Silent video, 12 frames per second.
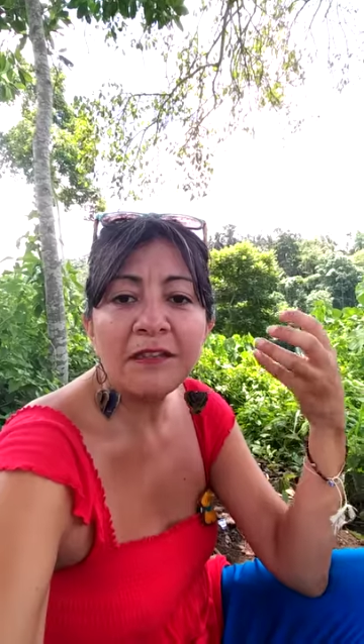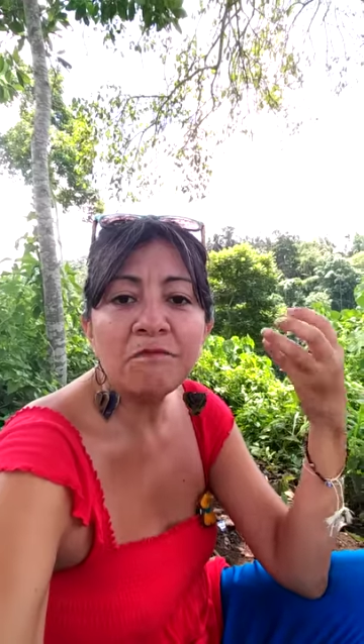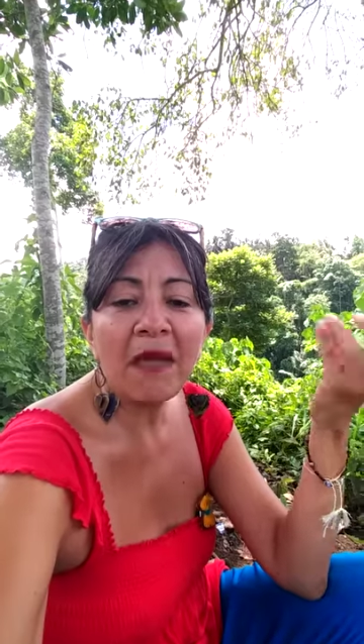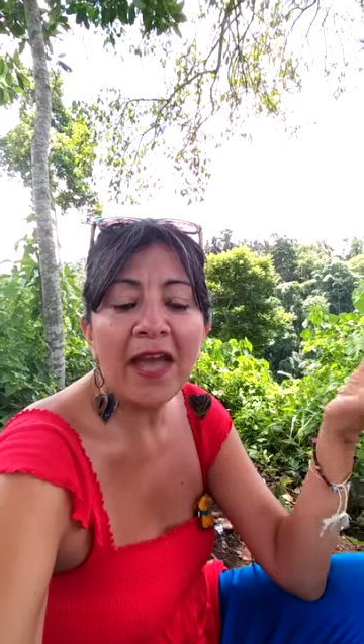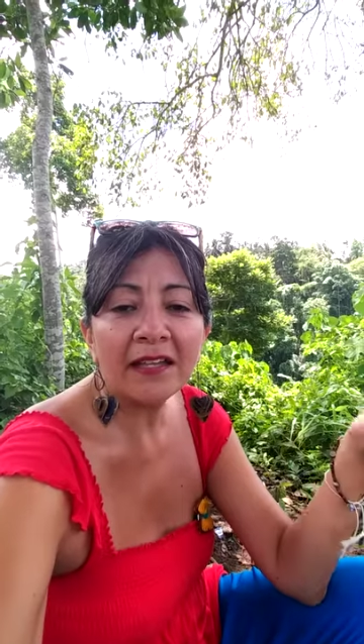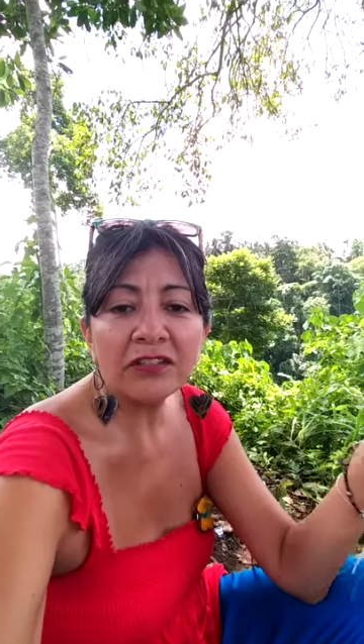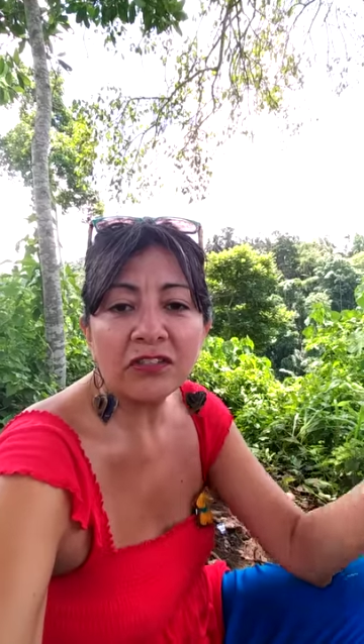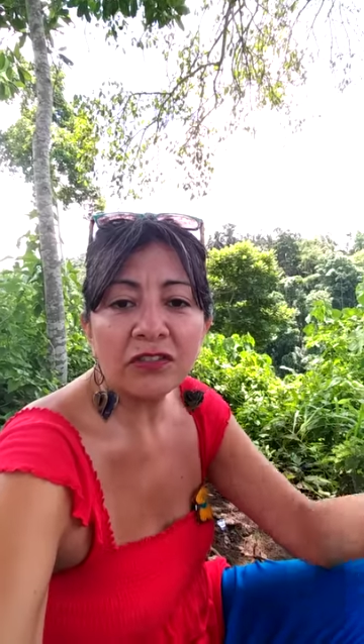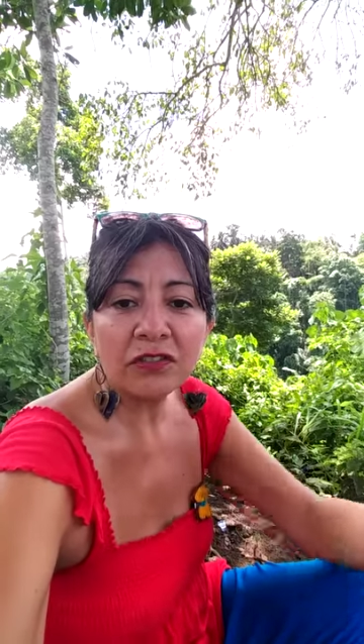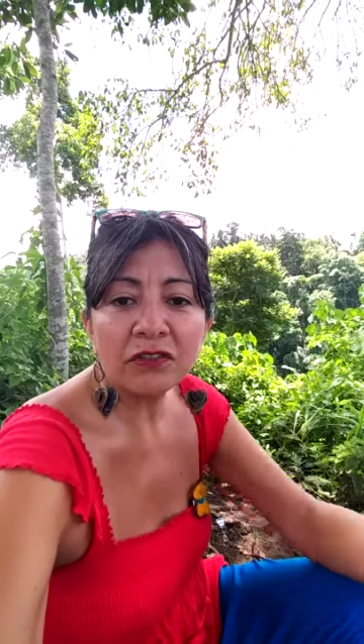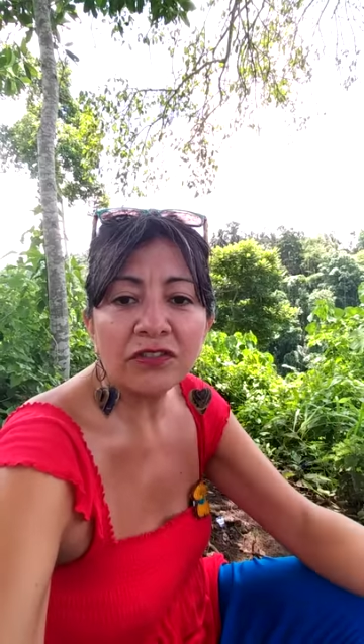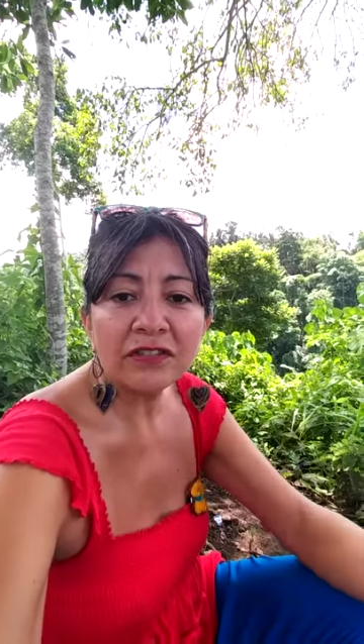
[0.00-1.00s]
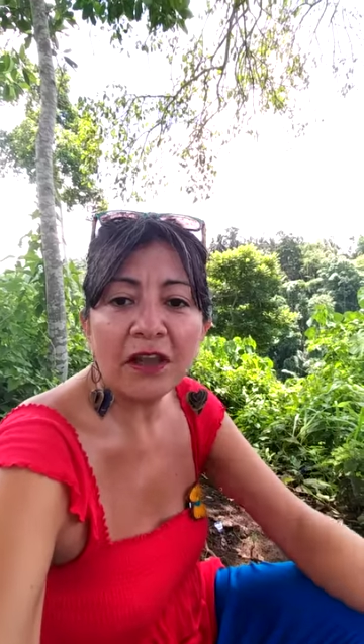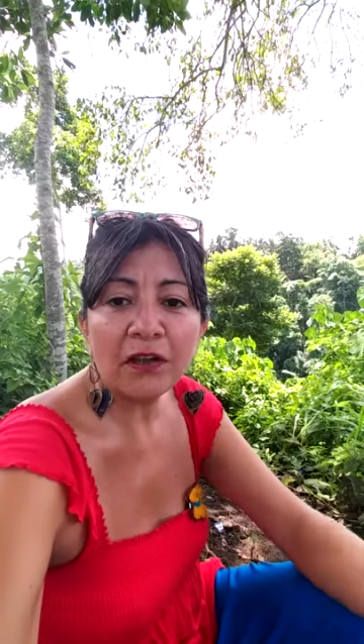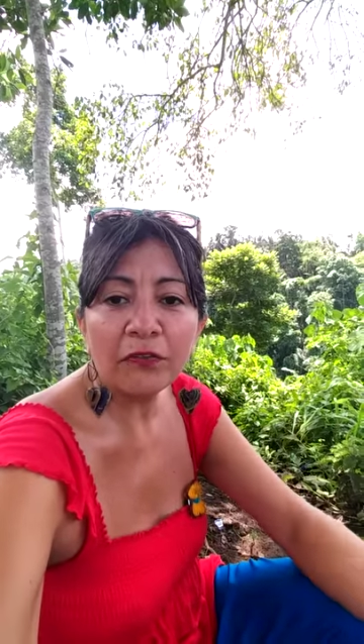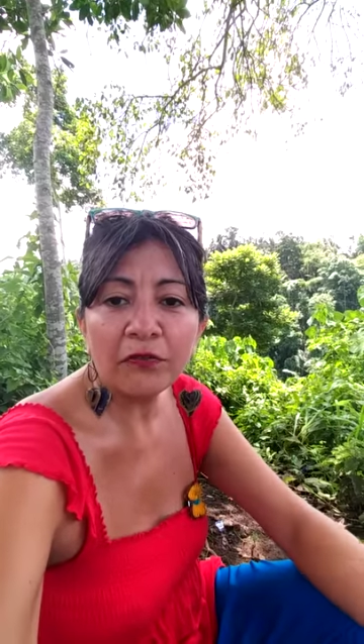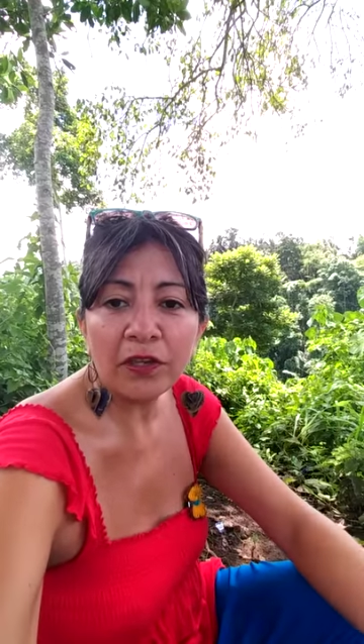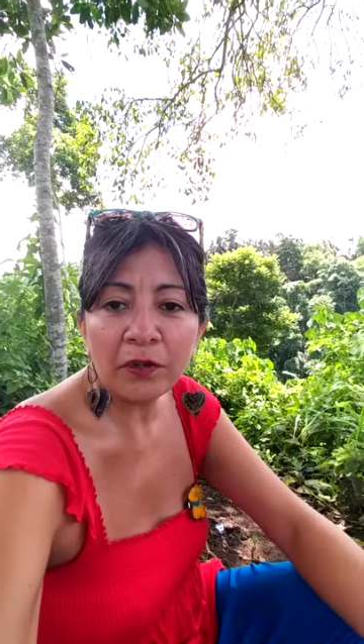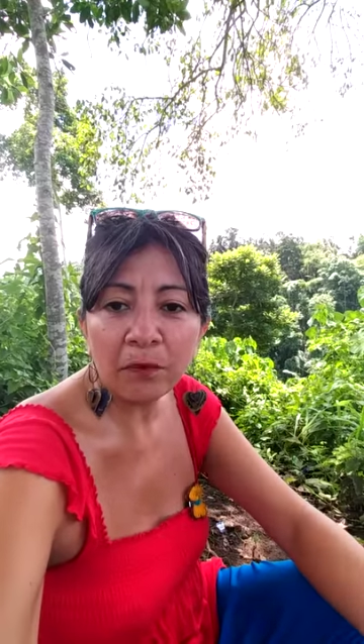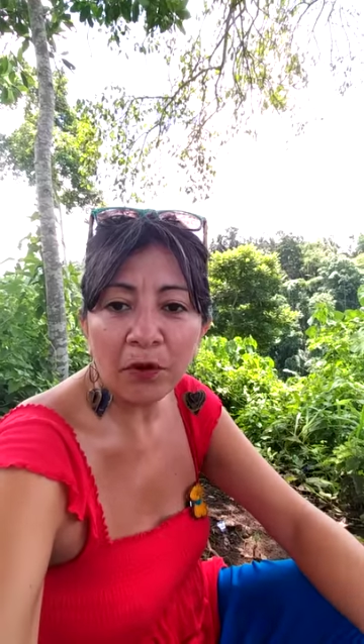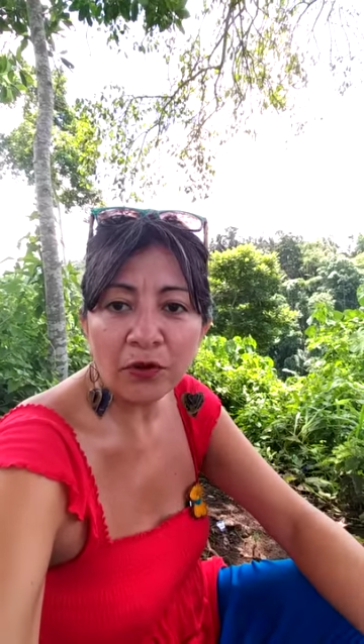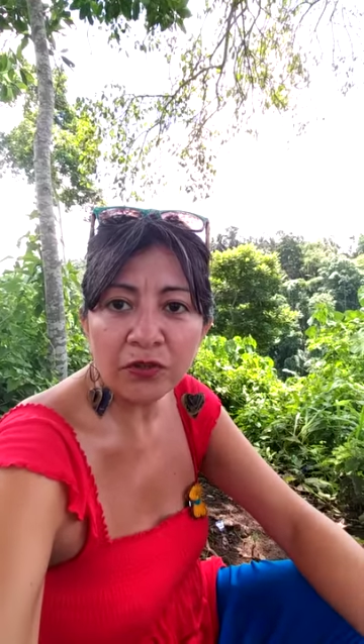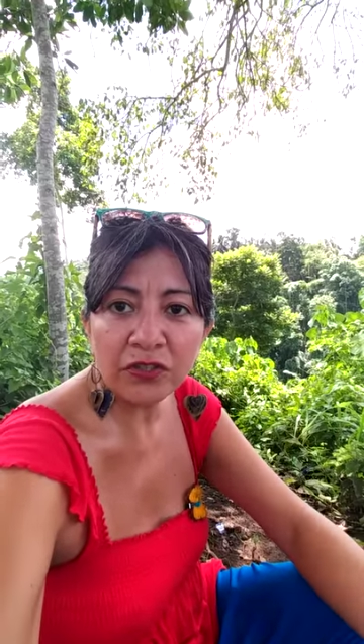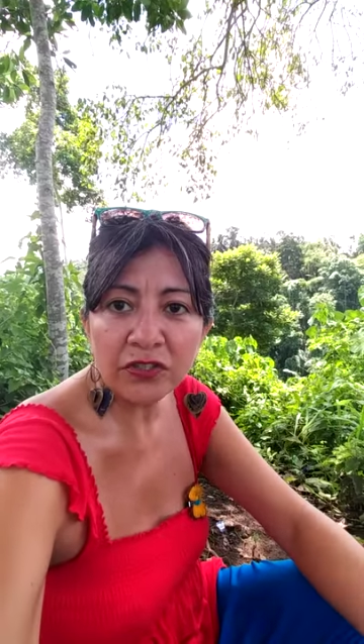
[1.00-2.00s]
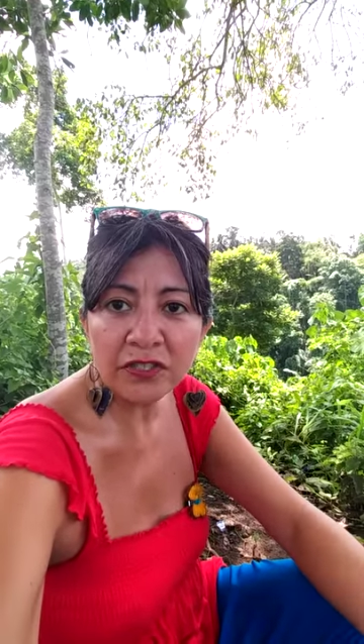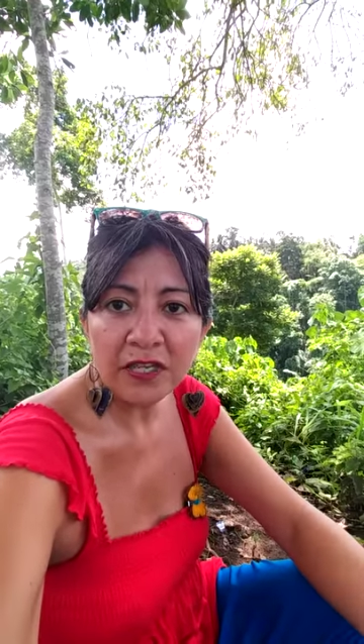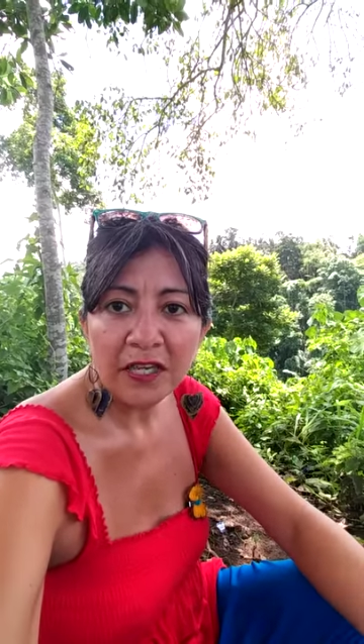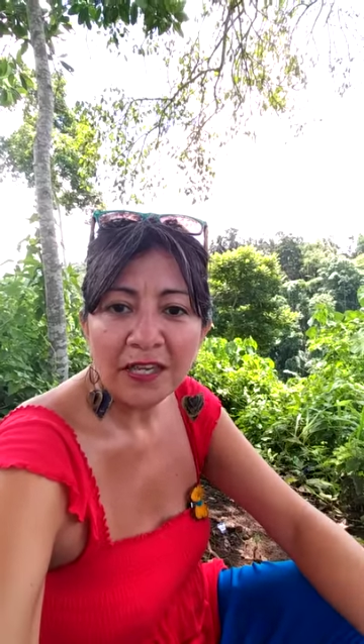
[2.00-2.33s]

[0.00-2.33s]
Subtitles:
imagine yourself immersed